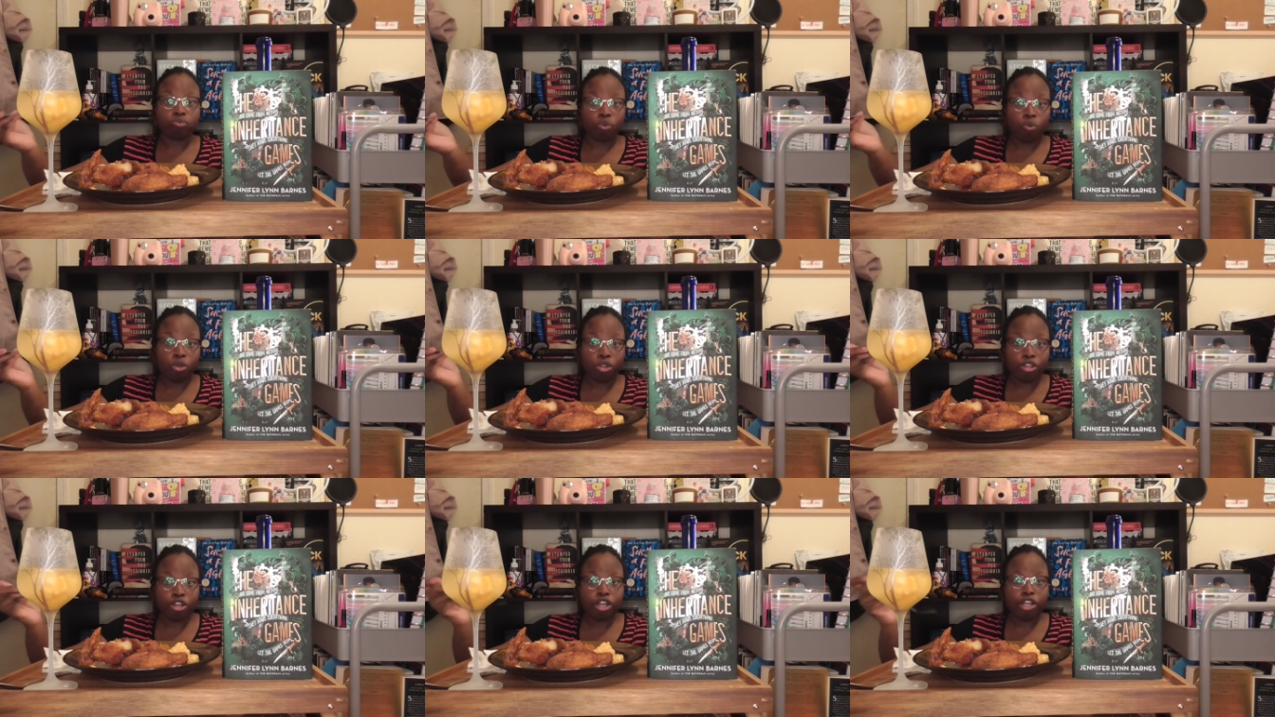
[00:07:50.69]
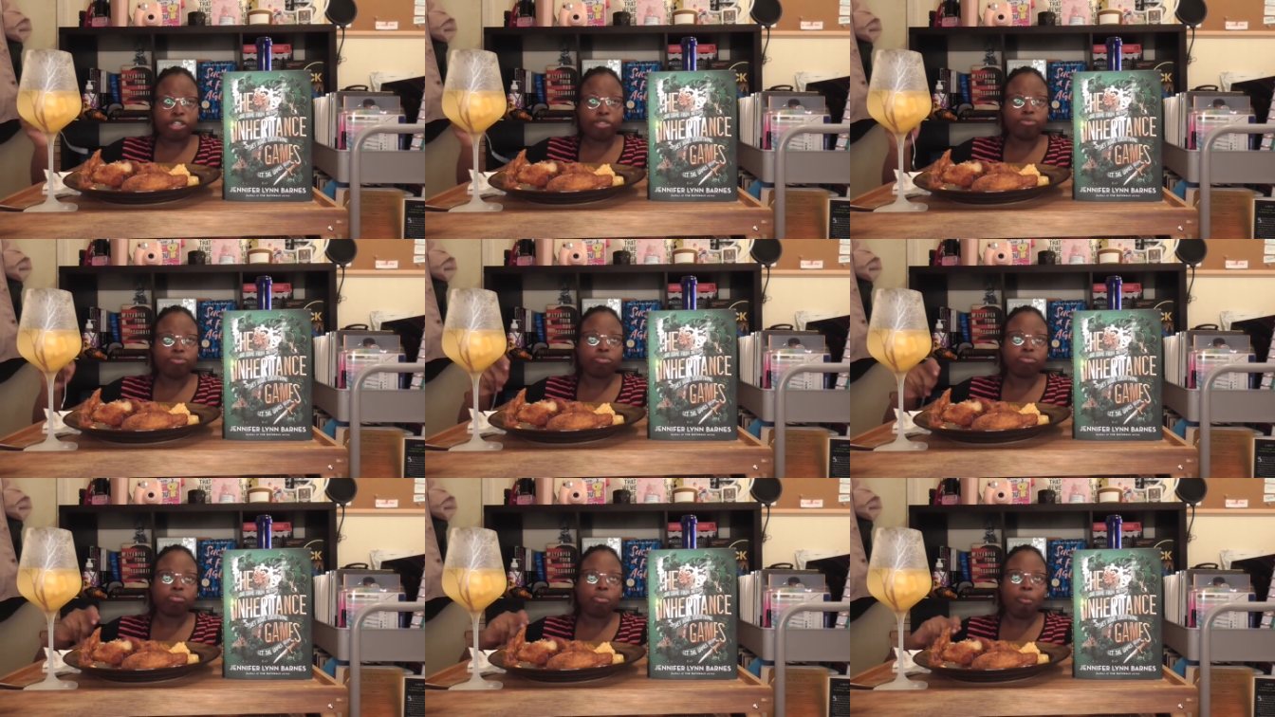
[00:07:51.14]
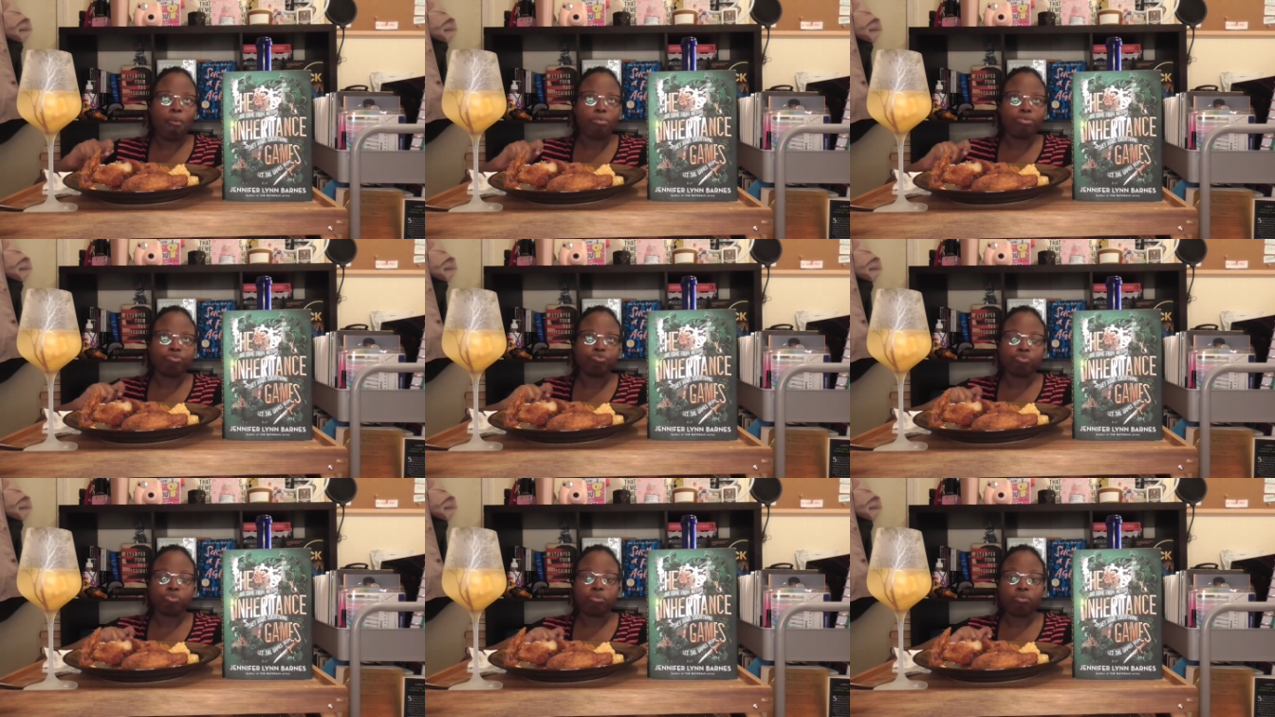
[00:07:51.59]
with her
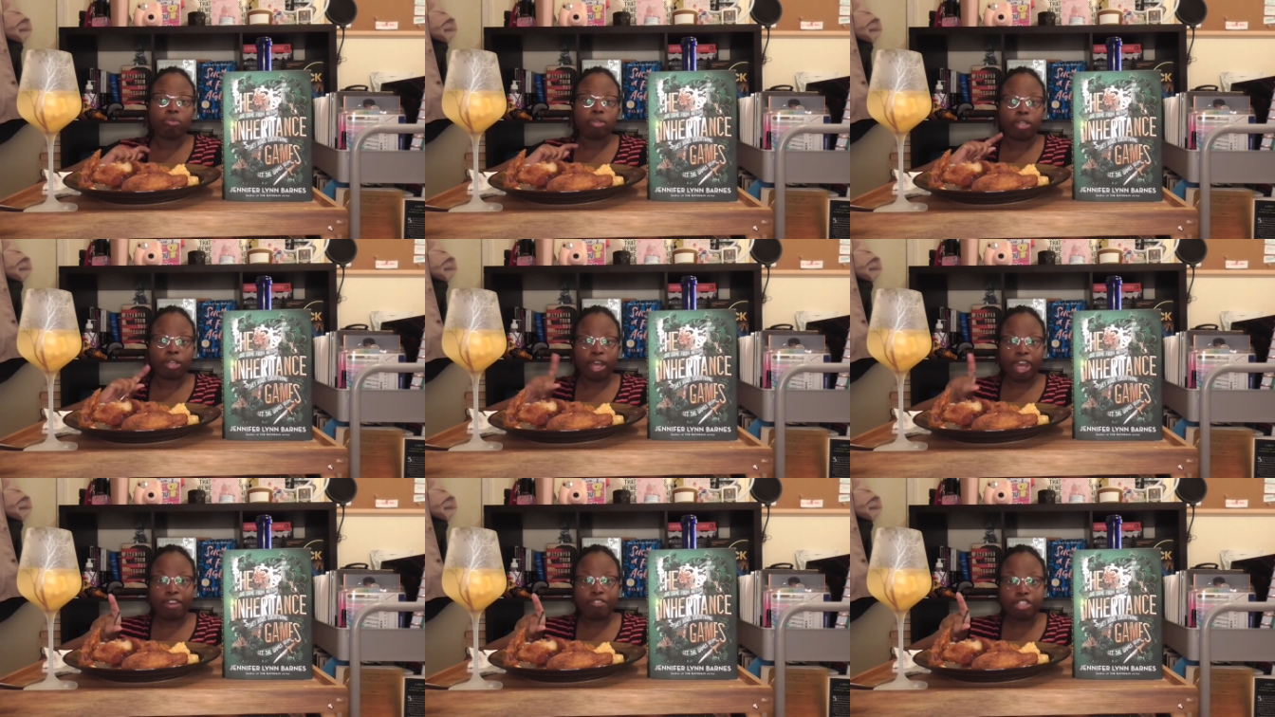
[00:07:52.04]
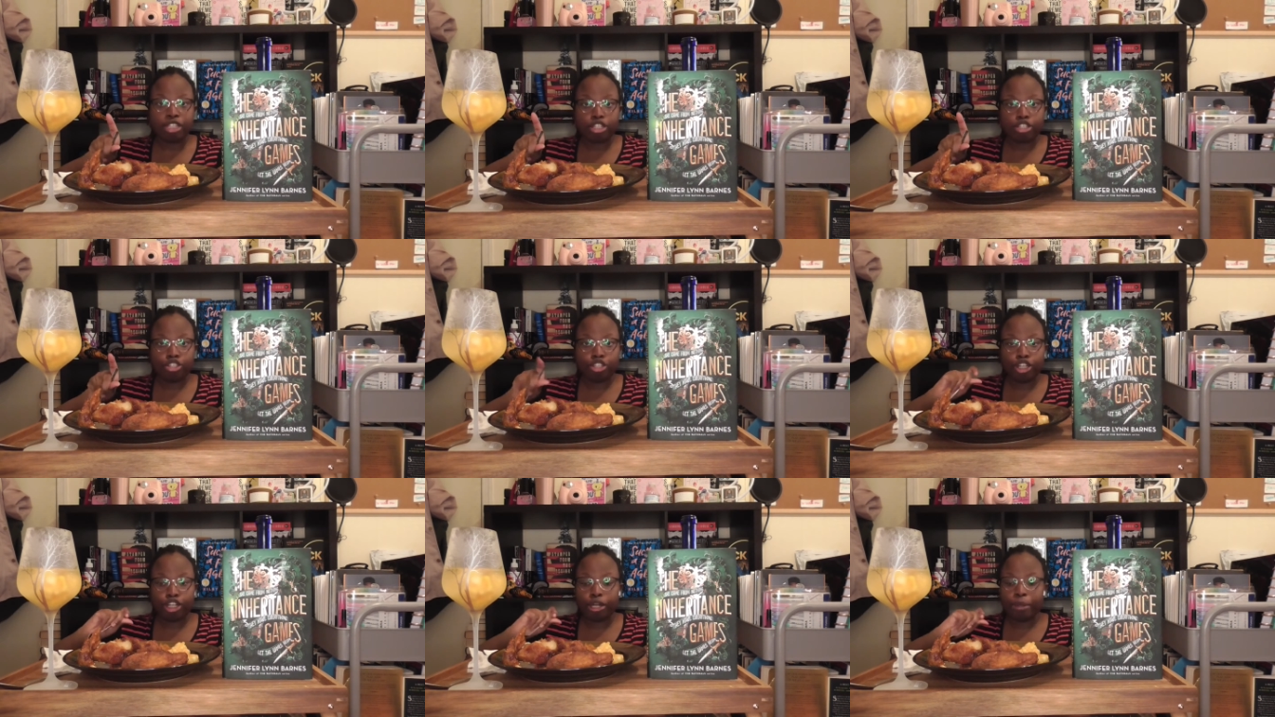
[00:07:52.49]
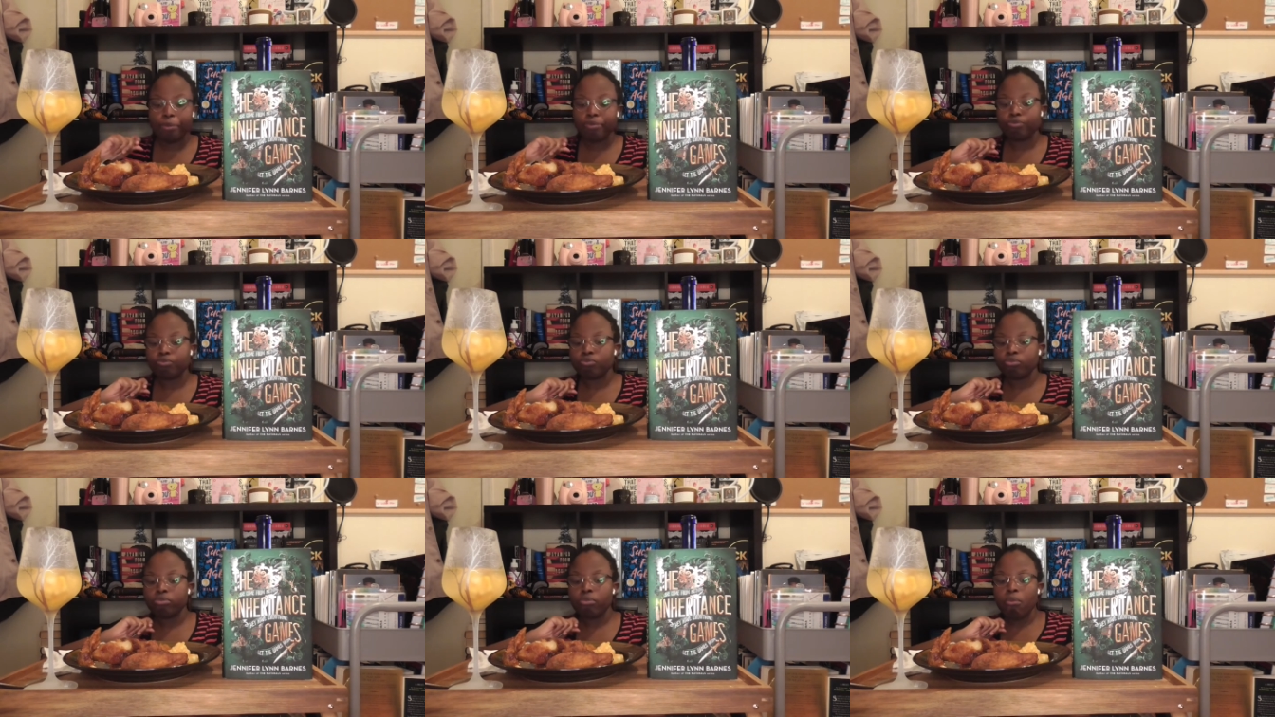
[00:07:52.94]
half sister.
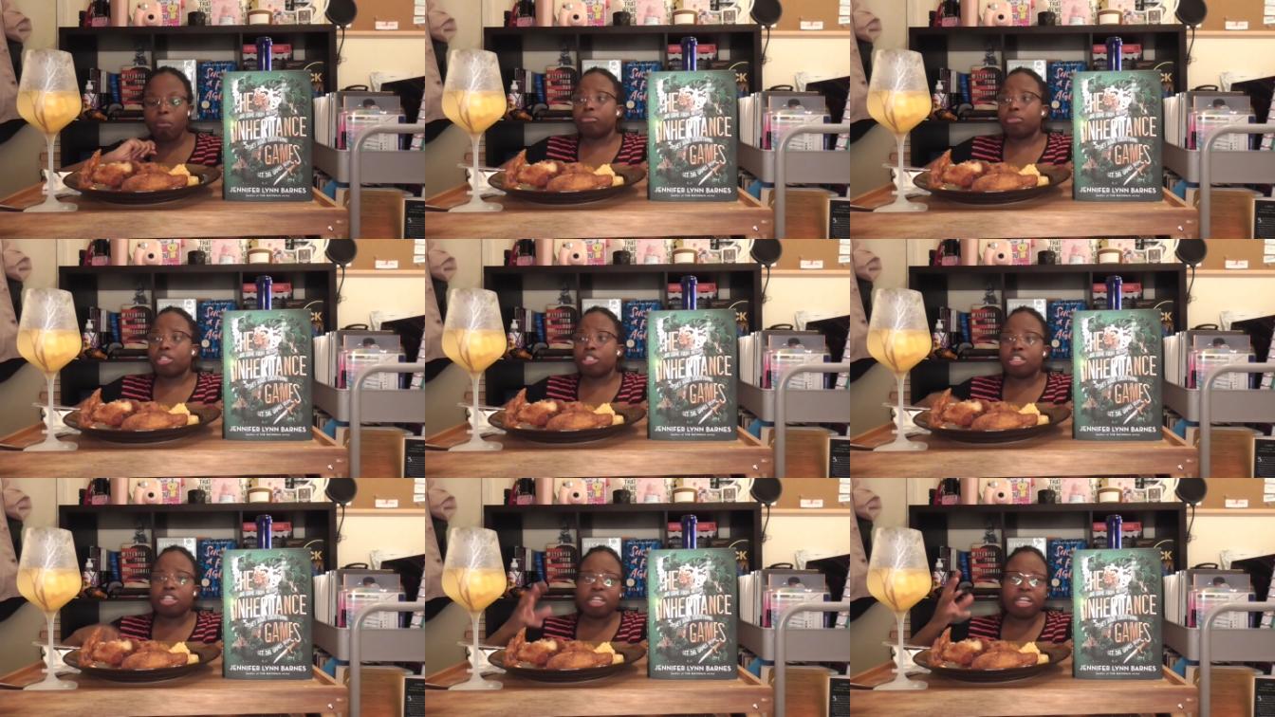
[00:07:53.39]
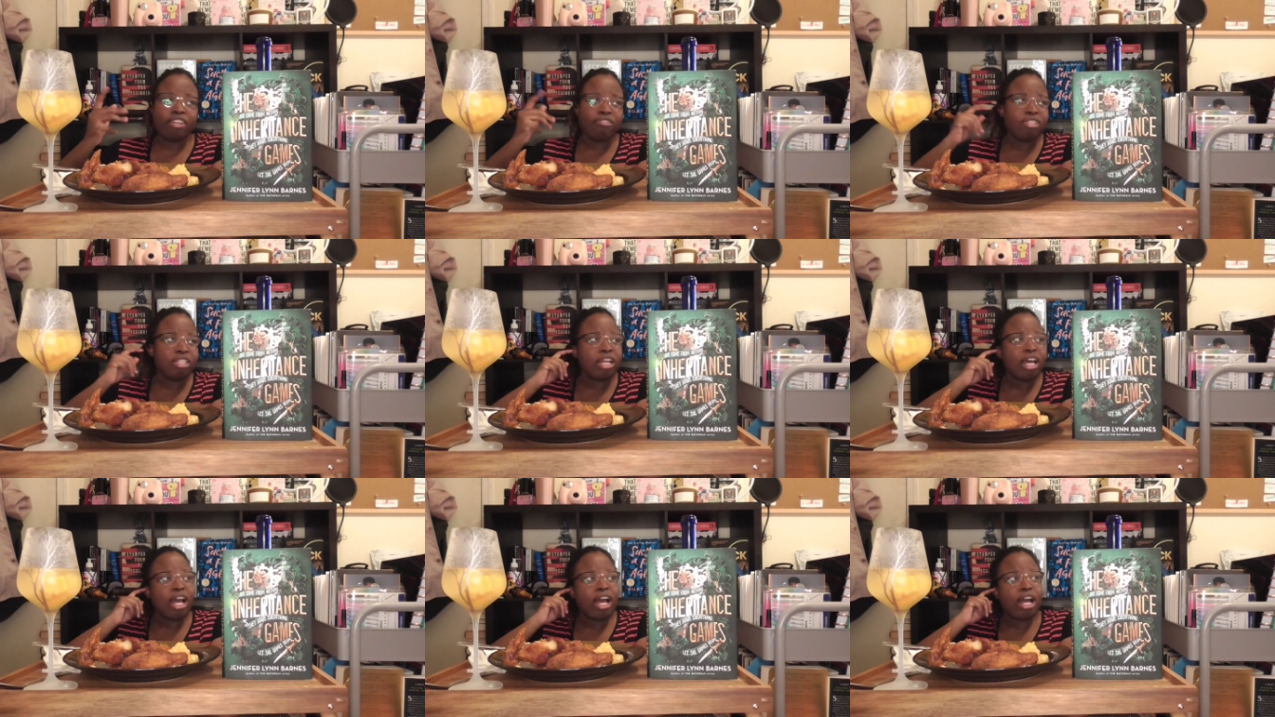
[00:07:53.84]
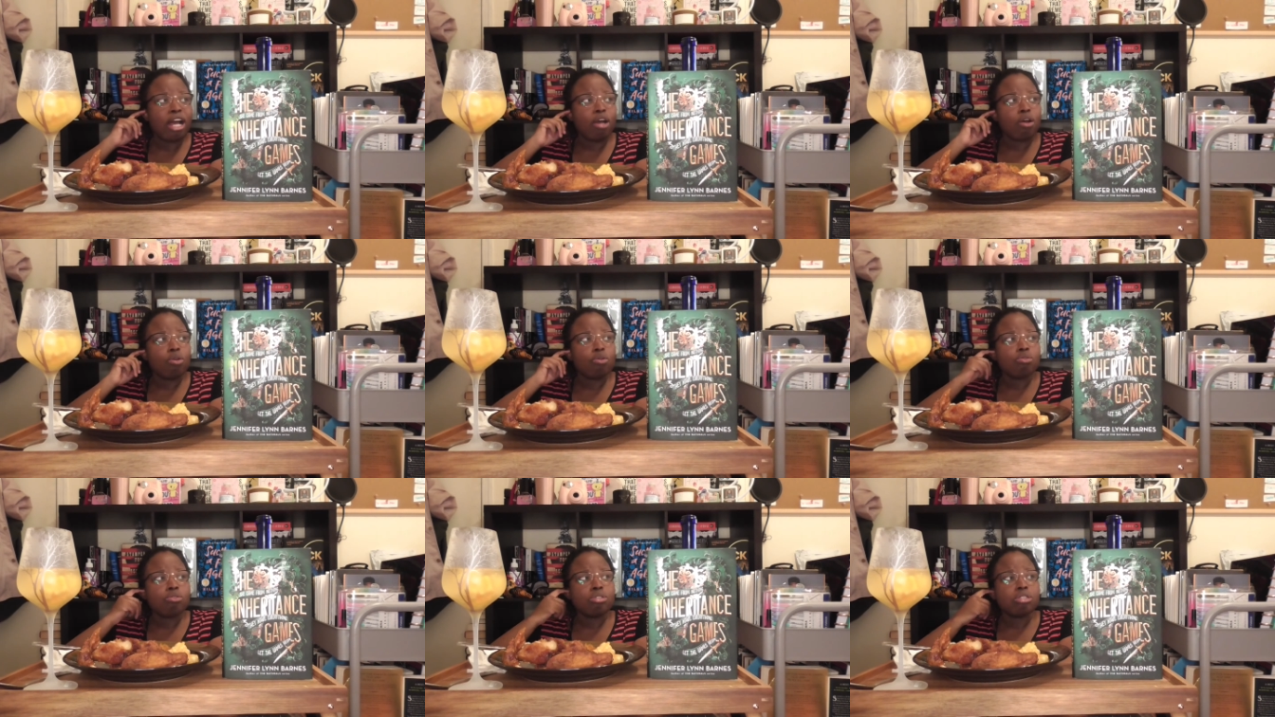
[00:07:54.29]
She lives in the
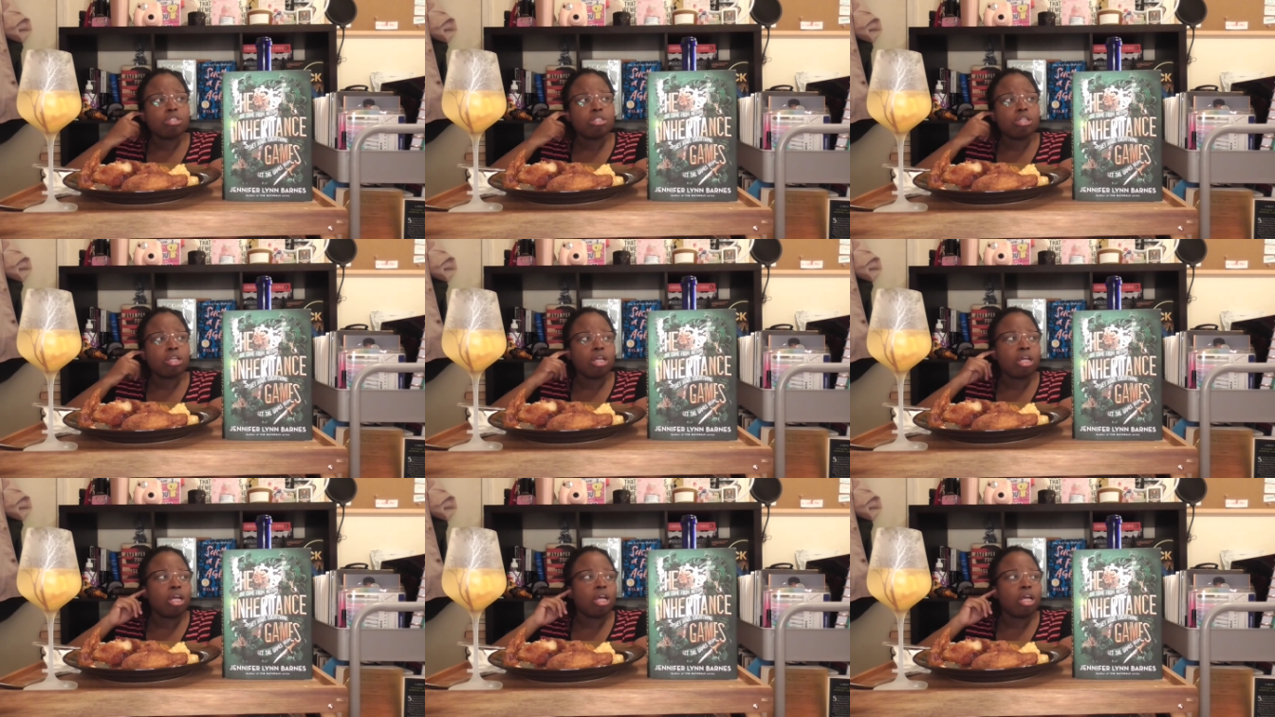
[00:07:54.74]
house.